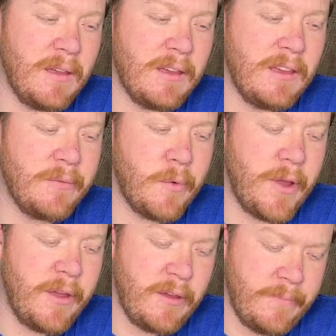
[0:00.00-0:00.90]

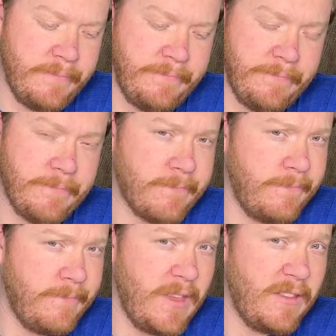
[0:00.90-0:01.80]
giveaway
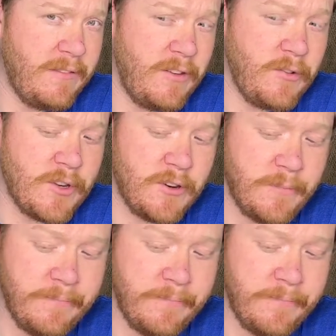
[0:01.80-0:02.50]
in the future.